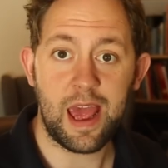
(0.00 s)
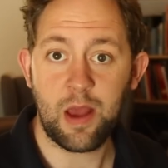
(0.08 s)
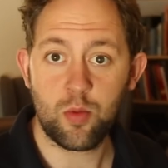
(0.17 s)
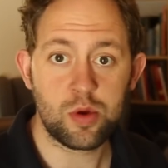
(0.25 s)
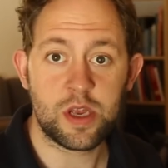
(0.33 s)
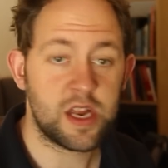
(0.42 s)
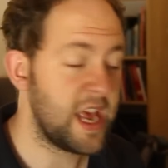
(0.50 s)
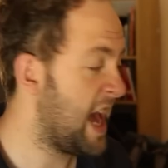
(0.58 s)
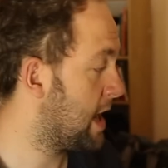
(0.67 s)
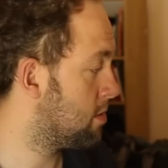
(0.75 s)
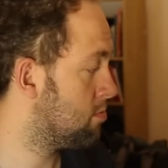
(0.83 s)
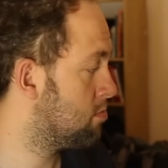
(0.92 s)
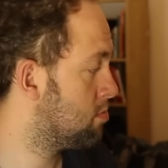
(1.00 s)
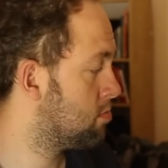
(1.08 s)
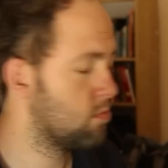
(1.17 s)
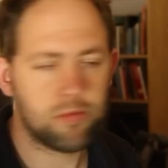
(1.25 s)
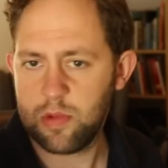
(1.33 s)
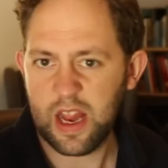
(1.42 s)
it was 10,
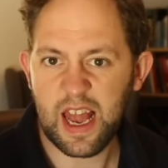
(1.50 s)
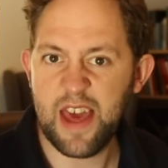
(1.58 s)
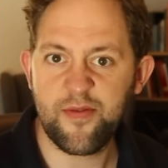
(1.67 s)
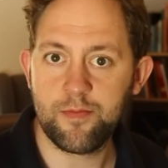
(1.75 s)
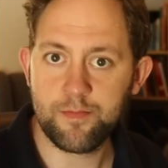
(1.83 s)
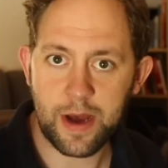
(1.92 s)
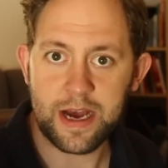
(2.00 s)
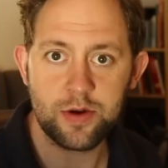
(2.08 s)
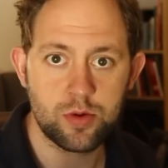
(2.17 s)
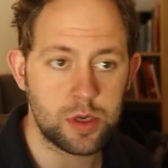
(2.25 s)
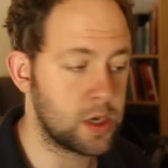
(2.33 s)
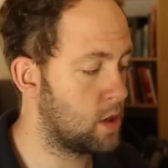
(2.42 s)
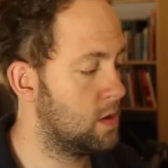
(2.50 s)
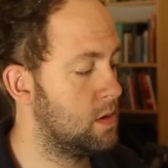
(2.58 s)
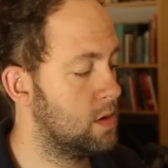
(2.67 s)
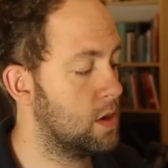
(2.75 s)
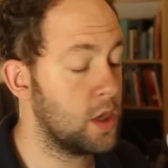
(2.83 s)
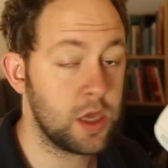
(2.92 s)
11 pounds.
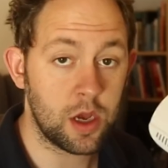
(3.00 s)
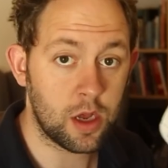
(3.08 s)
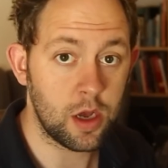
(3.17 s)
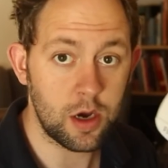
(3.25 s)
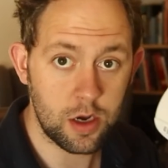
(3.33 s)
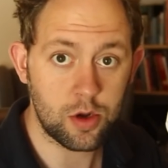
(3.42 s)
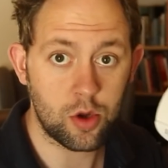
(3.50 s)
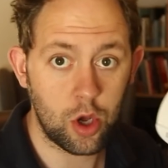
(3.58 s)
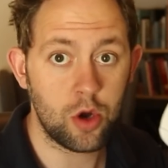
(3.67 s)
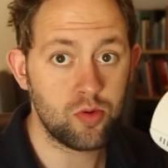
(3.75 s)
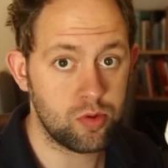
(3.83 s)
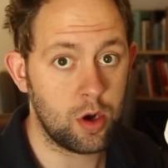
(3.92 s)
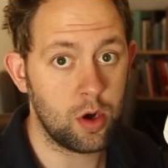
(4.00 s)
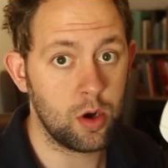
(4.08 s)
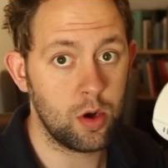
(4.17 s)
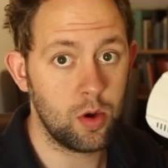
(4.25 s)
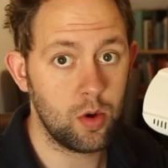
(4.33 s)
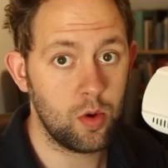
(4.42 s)
You can't go
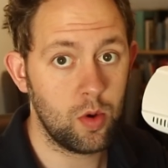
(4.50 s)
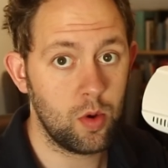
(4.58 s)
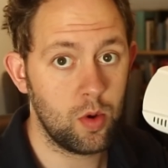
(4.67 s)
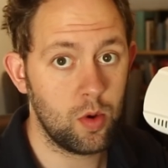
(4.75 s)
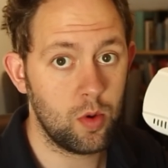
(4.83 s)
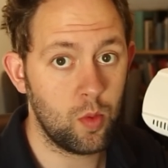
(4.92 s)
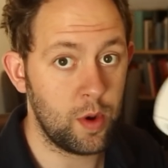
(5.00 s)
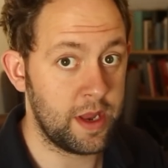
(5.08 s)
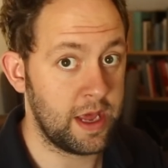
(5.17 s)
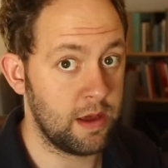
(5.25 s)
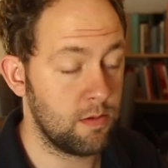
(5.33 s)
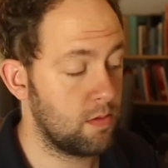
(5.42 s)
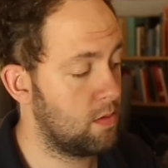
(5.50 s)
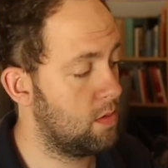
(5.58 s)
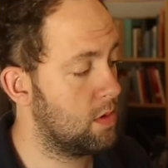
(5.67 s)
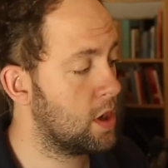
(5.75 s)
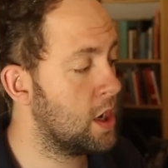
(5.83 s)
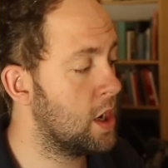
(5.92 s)
wrong with it.
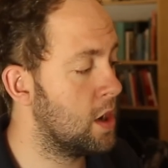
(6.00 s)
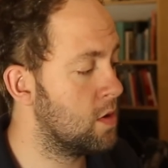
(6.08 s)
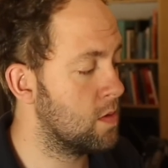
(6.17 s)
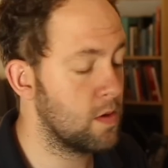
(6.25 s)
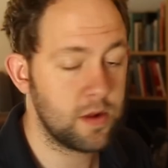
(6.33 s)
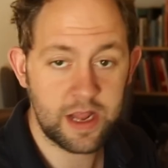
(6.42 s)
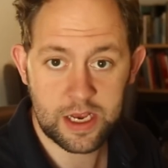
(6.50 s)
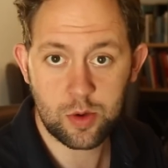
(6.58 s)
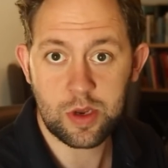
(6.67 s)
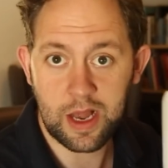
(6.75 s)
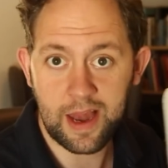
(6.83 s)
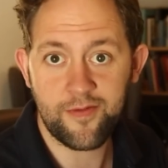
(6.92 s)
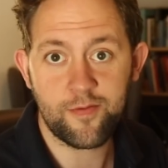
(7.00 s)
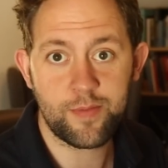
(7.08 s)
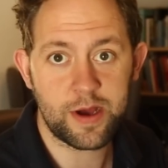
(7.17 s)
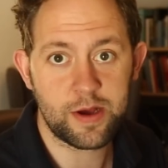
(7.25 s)
You know, this was 11